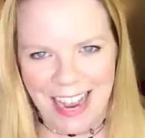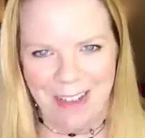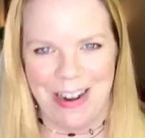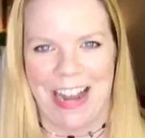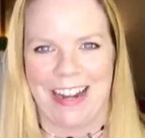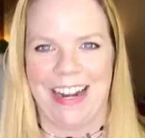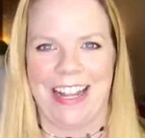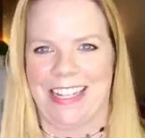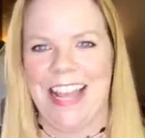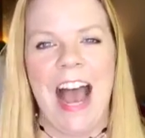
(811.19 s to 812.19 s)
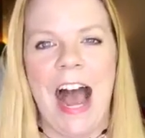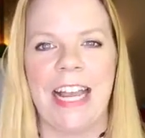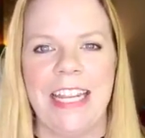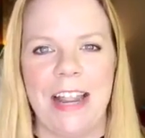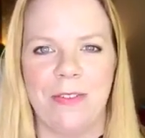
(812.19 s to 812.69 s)
I'm not great at this. I
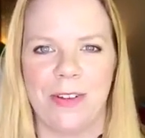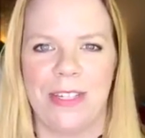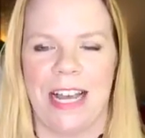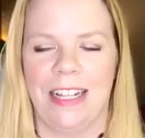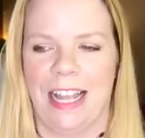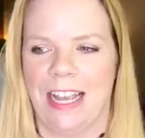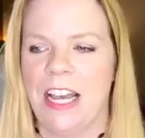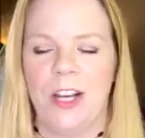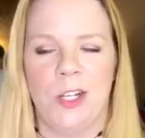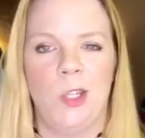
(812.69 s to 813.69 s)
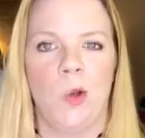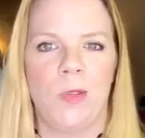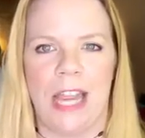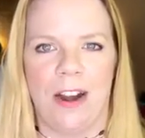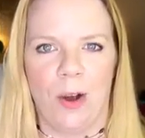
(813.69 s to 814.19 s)
could never sell like
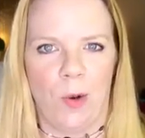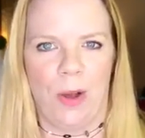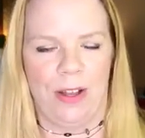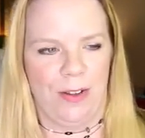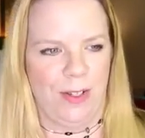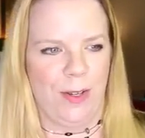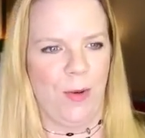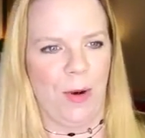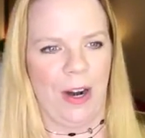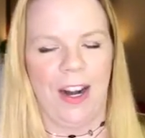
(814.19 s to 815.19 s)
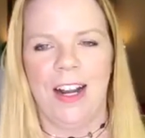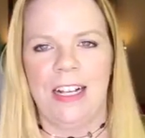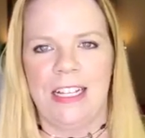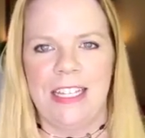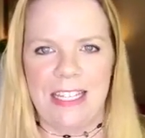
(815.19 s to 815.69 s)
doTERRA oils or
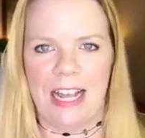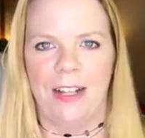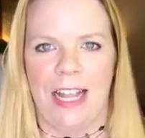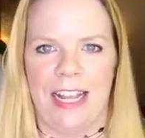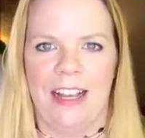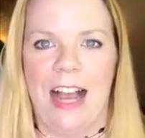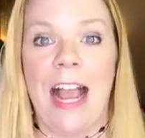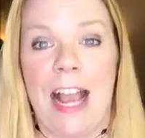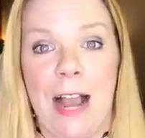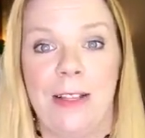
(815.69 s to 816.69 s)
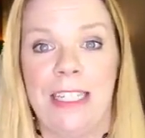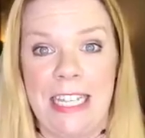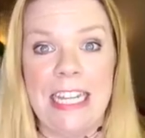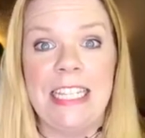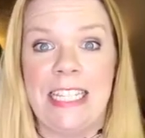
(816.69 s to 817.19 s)
sell like, I
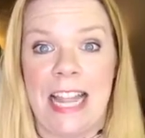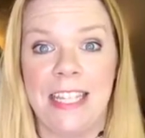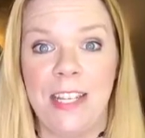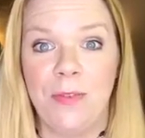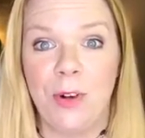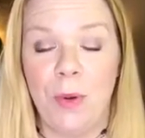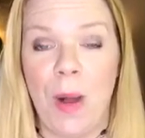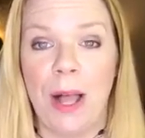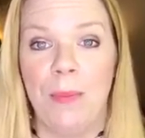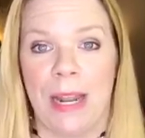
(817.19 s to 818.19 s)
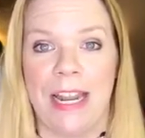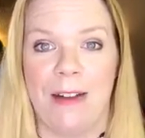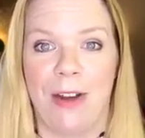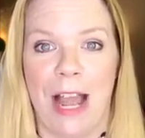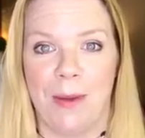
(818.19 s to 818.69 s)
did Scentsy for a while, but I
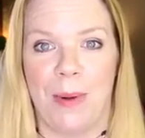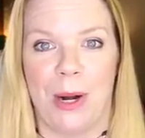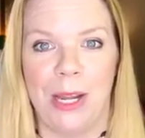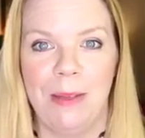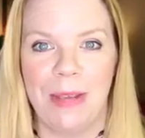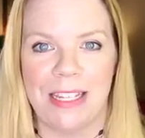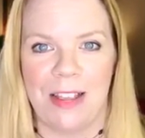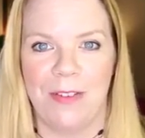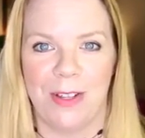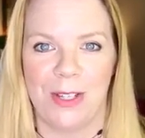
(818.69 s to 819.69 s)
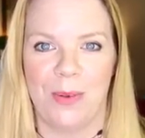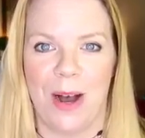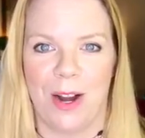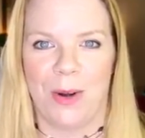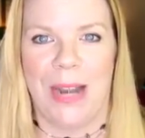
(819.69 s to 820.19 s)
never had a party because I felt so
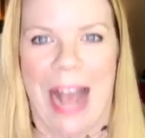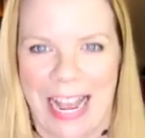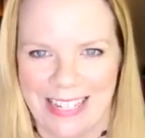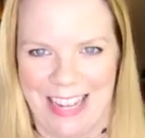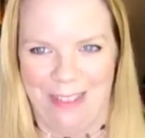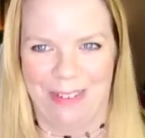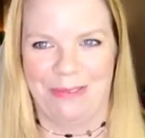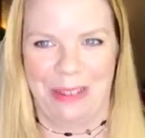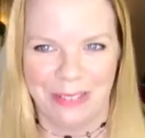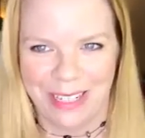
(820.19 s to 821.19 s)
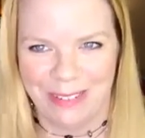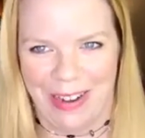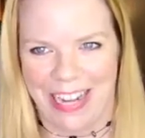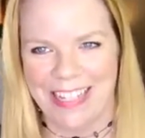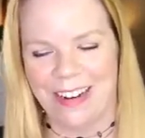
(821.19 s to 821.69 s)
awkward asking for people to
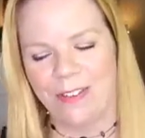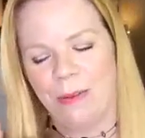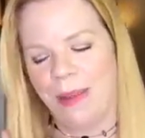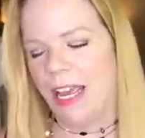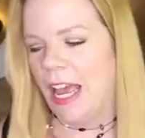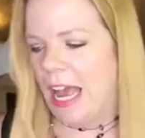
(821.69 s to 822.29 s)
buy stuff from me.